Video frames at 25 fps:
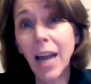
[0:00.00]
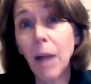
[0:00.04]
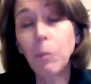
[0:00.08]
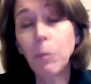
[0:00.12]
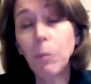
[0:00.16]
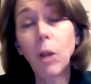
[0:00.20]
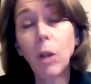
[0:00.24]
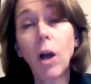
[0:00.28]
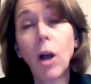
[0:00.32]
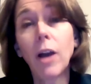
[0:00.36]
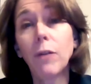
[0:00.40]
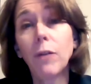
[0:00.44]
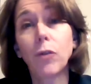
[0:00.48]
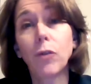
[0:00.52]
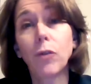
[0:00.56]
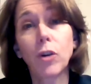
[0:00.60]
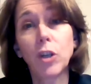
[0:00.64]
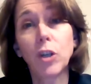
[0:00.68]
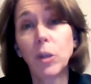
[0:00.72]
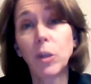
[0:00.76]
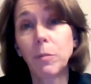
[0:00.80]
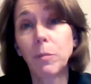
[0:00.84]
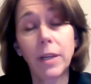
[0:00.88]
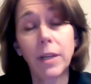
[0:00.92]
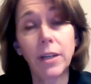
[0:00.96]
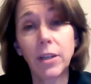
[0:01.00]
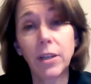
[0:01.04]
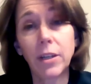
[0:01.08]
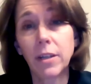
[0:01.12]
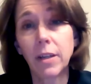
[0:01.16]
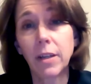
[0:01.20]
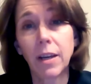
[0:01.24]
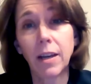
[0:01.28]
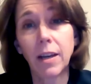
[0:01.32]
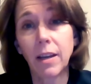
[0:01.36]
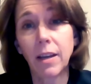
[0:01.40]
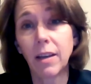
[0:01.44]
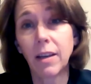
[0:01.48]
top law enforcement
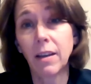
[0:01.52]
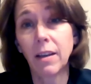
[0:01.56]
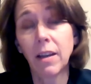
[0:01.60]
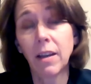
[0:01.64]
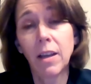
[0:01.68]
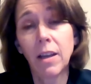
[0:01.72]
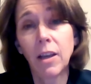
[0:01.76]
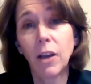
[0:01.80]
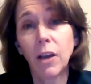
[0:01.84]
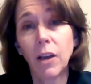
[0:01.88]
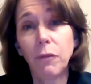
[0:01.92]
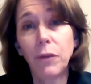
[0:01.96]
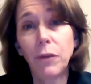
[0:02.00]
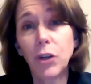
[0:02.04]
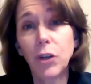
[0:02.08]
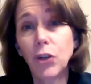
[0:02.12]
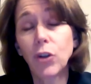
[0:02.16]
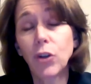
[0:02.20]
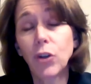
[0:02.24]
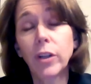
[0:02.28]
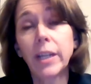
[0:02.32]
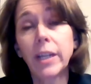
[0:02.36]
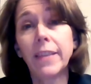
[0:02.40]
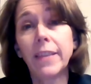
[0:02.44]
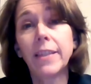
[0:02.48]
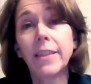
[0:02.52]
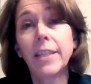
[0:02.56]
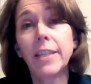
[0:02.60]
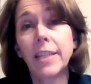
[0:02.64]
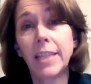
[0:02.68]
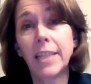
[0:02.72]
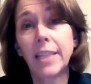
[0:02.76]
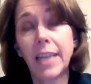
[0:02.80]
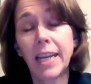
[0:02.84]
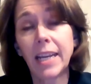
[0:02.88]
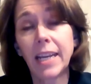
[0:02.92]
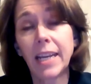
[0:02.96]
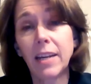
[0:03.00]
official in the
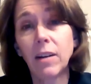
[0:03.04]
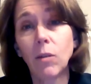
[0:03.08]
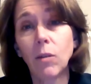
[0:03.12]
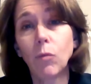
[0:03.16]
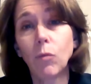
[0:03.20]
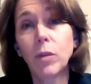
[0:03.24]
state,